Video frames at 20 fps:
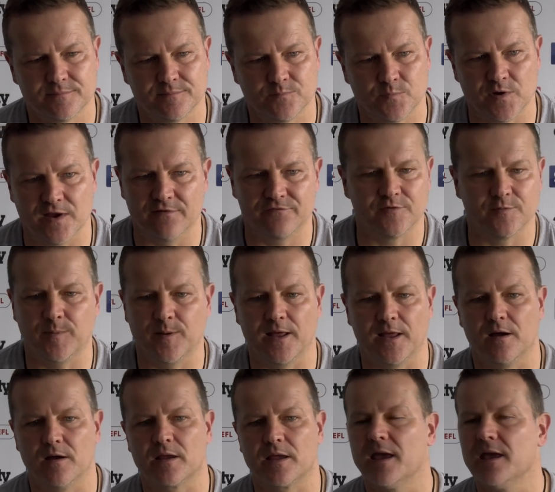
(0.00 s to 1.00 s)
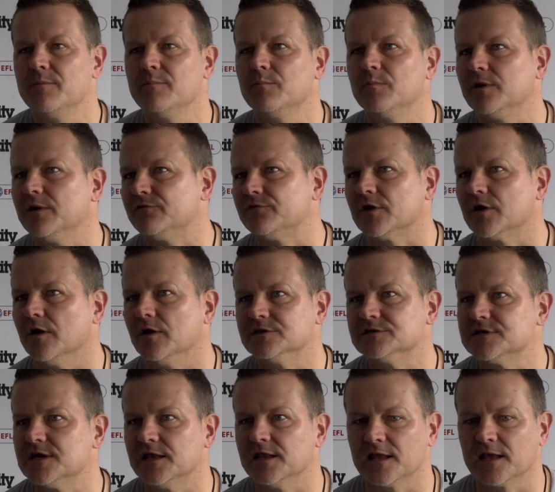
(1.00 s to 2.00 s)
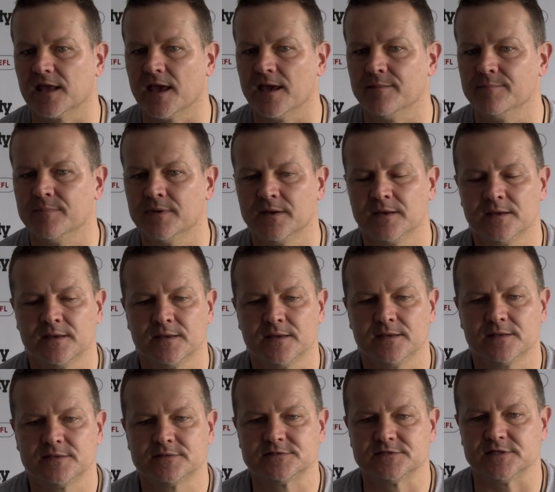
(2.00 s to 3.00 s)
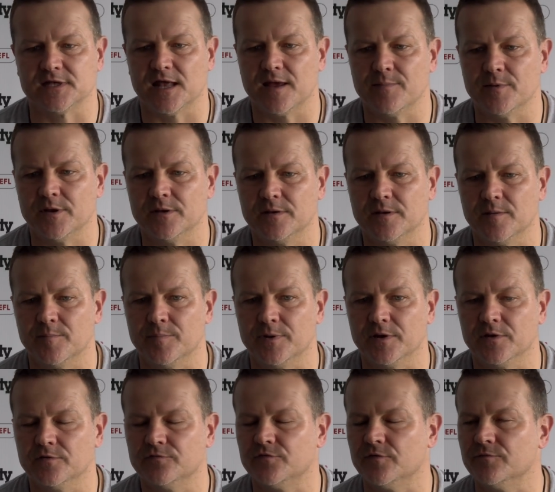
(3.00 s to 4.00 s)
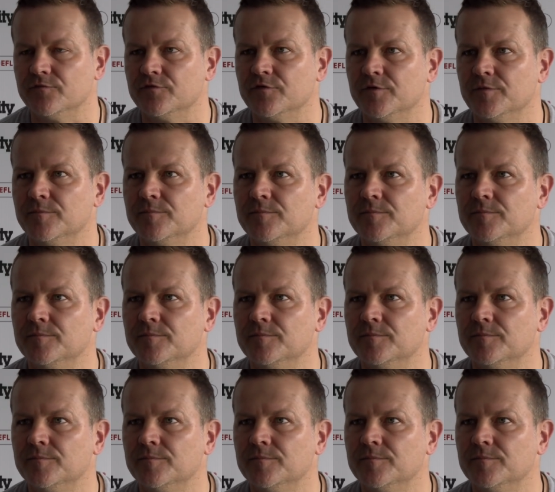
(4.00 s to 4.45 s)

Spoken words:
We have to play our game. We have to go and take the game to them and be on the front foot.